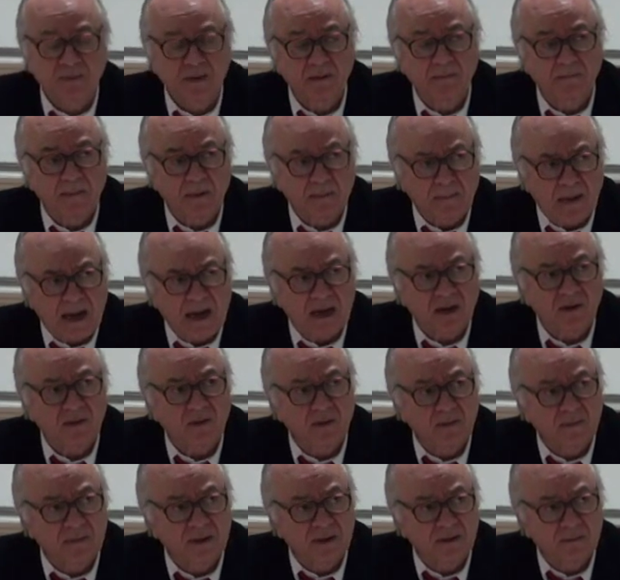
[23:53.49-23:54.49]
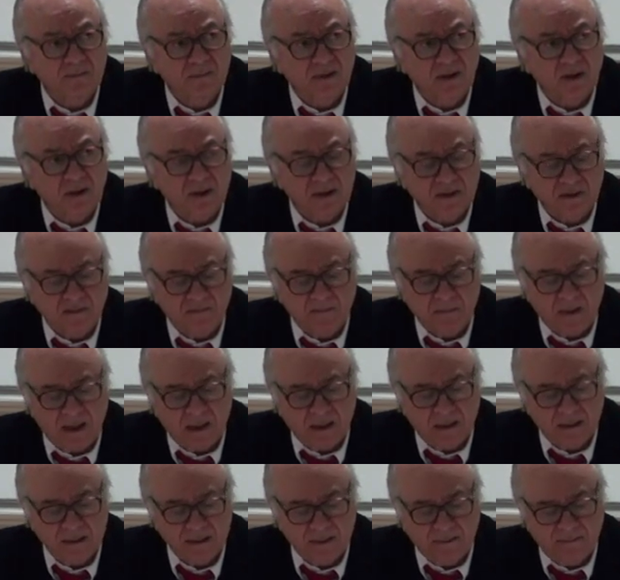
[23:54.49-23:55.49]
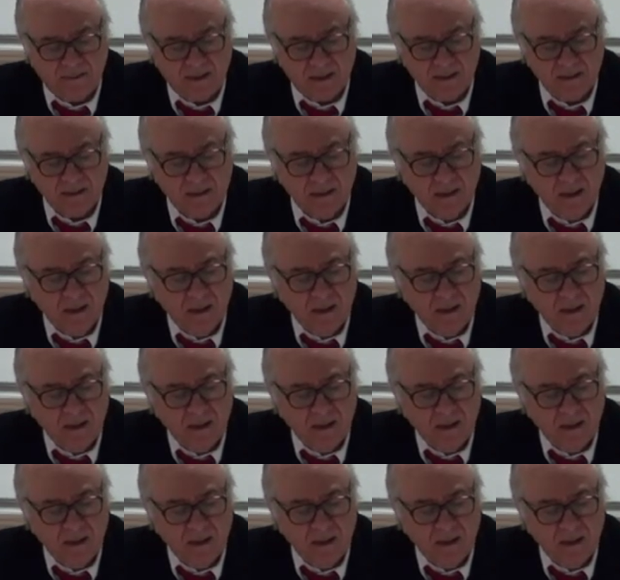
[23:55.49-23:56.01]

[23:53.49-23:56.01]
be in Bamako, but because of Mali's event,